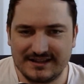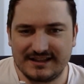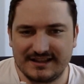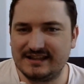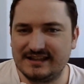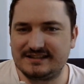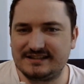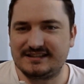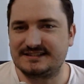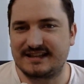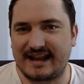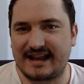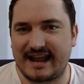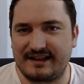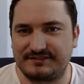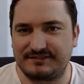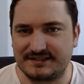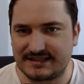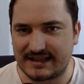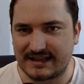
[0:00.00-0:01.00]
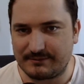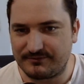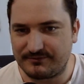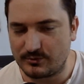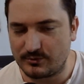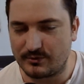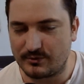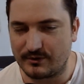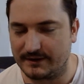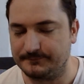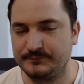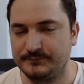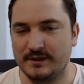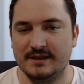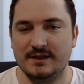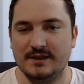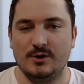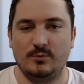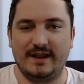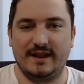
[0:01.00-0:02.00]
it doesn't have the same flooring.
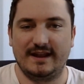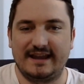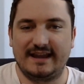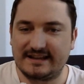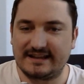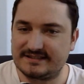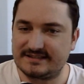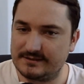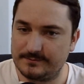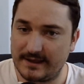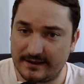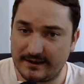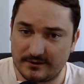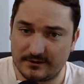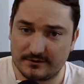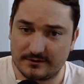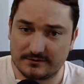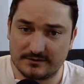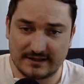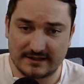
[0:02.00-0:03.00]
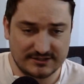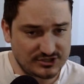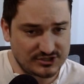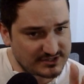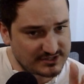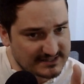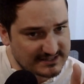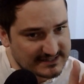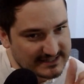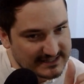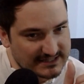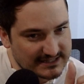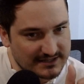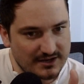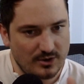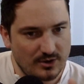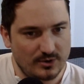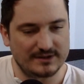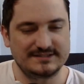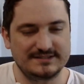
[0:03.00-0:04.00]
We had an estimator that just didn't
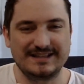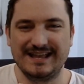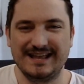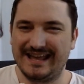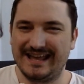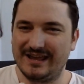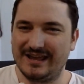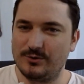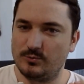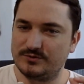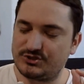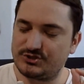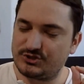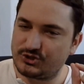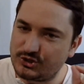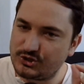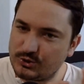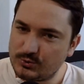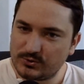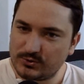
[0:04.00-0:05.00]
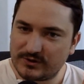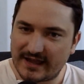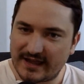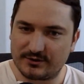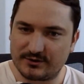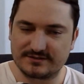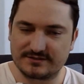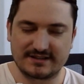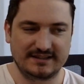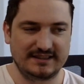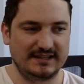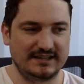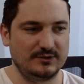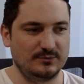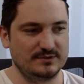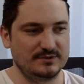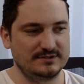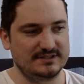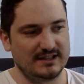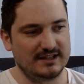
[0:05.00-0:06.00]
notice. It was 2 letters. I think it
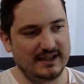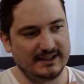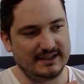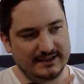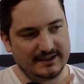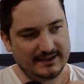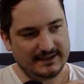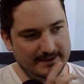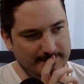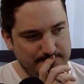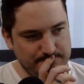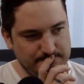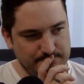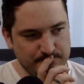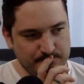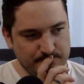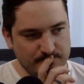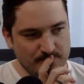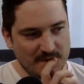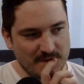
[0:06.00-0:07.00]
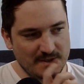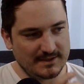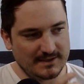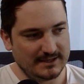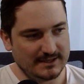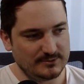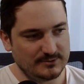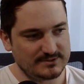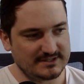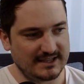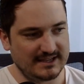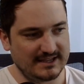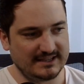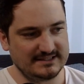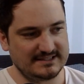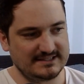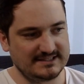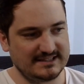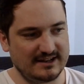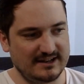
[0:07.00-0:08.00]
was like
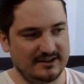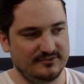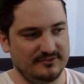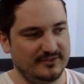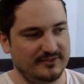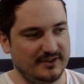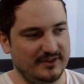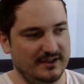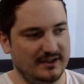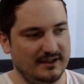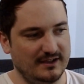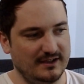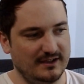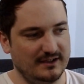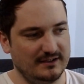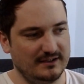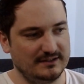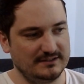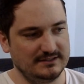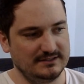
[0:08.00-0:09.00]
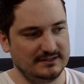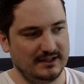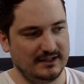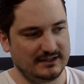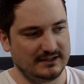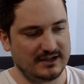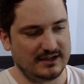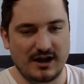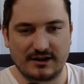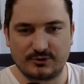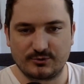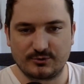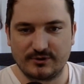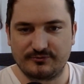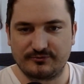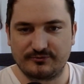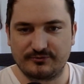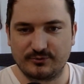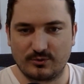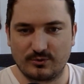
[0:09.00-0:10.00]
instead of concrete
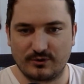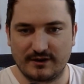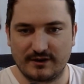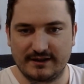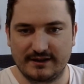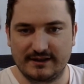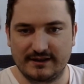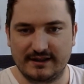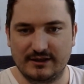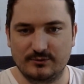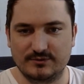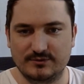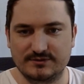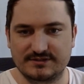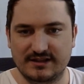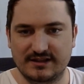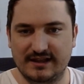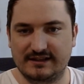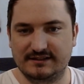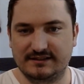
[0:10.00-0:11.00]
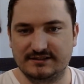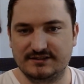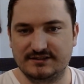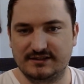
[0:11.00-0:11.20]
flooring, it was like